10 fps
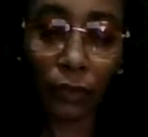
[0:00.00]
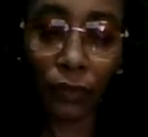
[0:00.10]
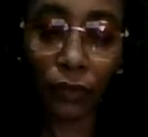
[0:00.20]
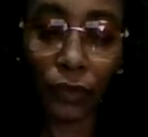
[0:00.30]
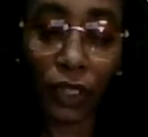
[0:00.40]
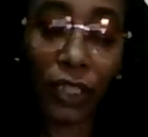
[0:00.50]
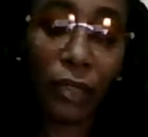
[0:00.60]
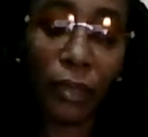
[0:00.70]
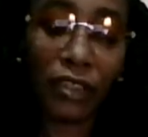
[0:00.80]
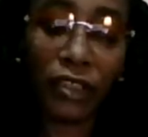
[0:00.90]
and they
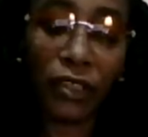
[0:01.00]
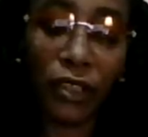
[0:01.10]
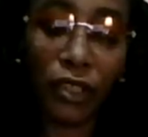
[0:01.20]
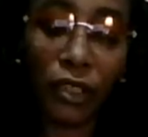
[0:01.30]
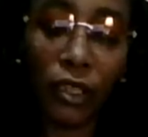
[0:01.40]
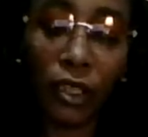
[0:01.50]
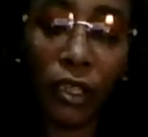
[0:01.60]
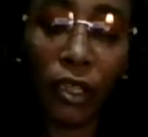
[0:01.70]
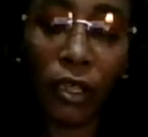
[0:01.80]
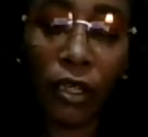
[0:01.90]
basically,
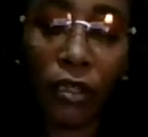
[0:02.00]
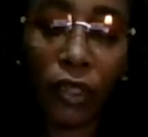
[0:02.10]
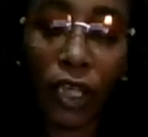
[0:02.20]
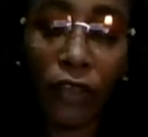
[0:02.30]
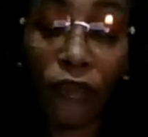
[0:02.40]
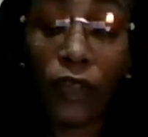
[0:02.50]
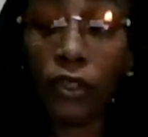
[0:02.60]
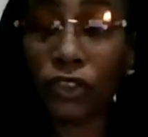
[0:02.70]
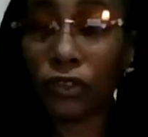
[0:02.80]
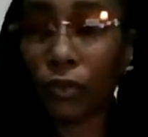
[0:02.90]
like, fucked you,
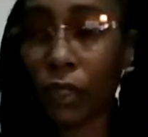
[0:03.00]
right?